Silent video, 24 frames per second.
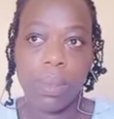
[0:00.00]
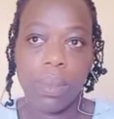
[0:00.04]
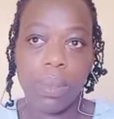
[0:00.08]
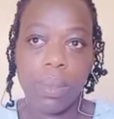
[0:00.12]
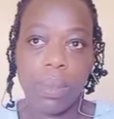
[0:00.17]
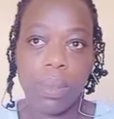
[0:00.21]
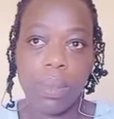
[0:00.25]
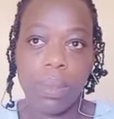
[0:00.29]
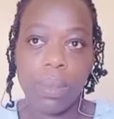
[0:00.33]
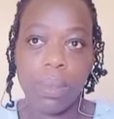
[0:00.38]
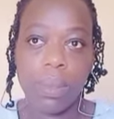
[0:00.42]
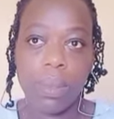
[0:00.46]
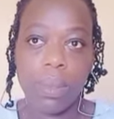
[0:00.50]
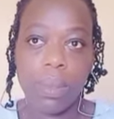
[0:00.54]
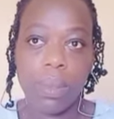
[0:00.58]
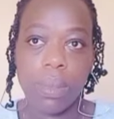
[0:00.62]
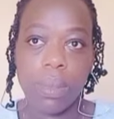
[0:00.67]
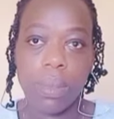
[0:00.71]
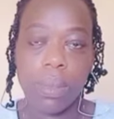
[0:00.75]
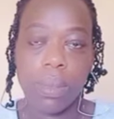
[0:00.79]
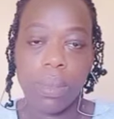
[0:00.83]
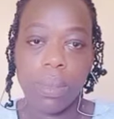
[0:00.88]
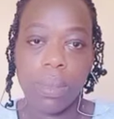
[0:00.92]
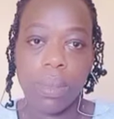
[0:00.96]

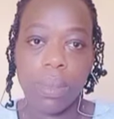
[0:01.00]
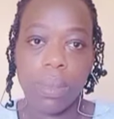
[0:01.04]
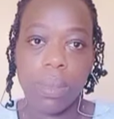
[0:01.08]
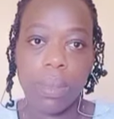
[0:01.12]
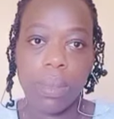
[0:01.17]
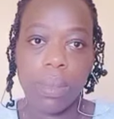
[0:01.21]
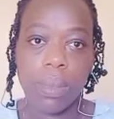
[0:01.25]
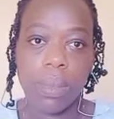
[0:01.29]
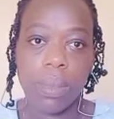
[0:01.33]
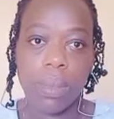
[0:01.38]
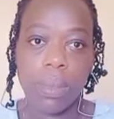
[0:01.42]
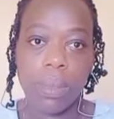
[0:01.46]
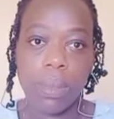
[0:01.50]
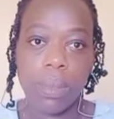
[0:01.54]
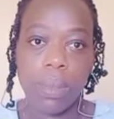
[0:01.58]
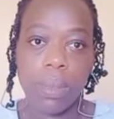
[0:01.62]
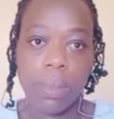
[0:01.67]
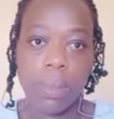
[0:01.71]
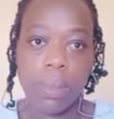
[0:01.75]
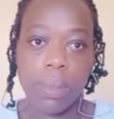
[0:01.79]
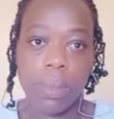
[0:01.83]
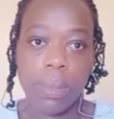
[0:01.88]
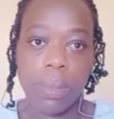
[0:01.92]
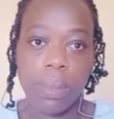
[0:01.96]

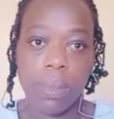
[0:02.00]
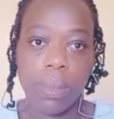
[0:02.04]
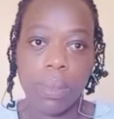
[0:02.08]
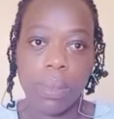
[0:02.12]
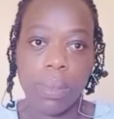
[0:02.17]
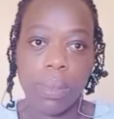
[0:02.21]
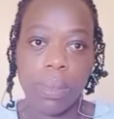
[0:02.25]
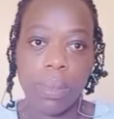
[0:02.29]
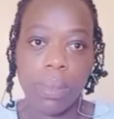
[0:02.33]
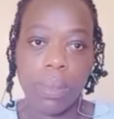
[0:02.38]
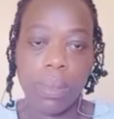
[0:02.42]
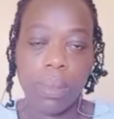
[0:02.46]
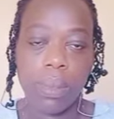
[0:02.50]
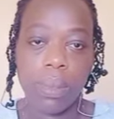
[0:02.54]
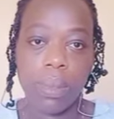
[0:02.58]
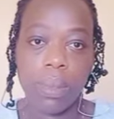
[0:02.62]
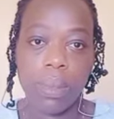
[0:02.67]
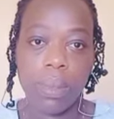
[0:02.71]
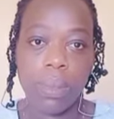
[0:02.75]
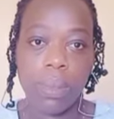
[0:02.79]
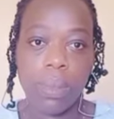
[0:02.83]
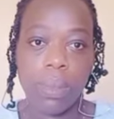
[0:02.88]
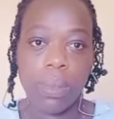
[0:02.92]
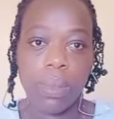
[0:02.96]

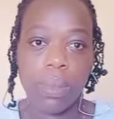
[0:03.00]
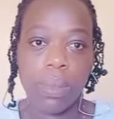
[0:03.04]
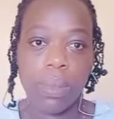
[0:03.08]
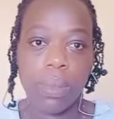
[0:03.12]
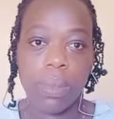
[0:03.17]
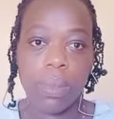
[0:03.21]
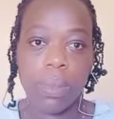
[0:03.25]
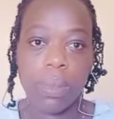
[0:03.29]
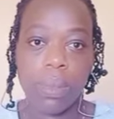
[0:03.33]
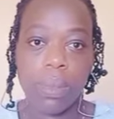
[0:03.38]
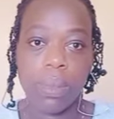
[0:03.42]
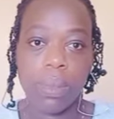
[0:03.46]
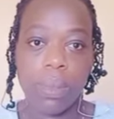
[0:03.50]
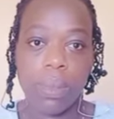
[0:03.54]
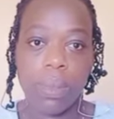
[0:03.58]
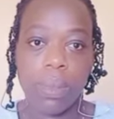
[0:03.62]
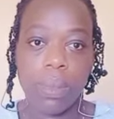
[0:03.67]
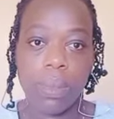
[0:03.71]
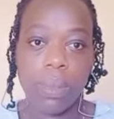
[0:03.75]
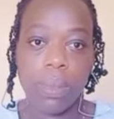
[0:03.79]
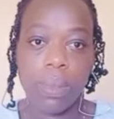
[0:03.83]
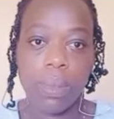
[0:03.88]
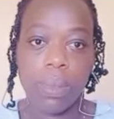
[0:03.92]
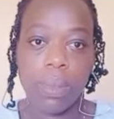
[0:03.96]

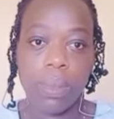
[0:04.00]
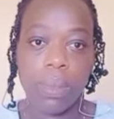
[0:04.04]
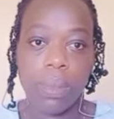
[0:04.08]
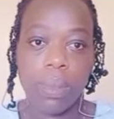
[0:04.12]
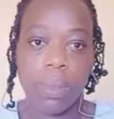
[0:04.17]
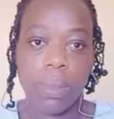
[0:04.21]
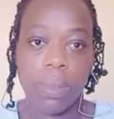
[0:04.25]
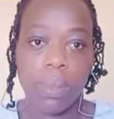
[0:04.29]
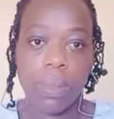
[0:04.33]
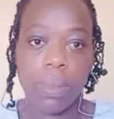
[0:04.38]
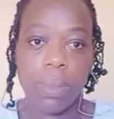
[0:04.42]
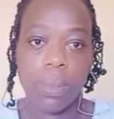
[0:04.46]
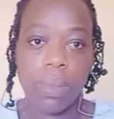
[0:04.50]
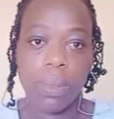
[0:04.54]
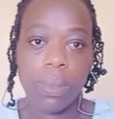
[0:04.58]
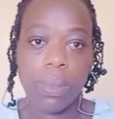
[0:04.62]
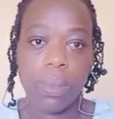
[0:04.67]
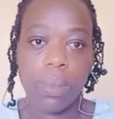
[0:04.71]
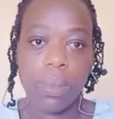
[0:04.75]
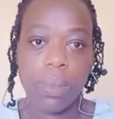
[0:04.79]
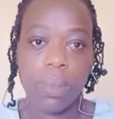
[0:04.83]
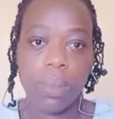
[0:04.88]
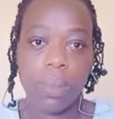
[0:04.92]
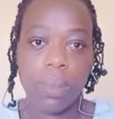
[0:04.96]

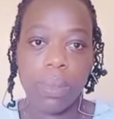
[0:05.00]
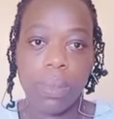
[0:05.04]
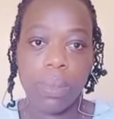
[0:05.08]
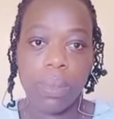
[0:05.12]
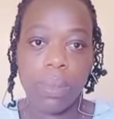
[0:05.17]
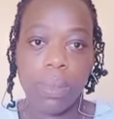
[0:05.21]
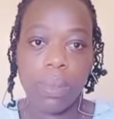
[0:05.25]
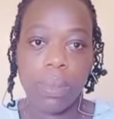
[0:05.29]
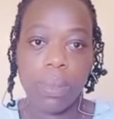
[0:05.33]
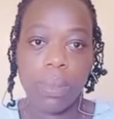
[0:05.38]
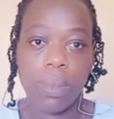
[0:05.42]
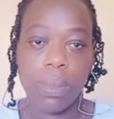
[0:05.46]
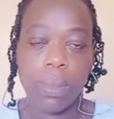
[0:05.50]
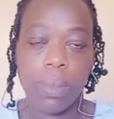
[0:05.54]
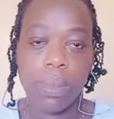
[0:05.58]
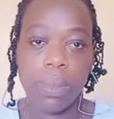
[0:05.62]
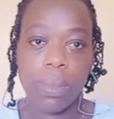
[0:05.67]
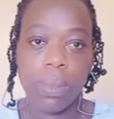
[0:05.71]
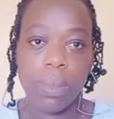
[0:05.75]
The person shown says nothing.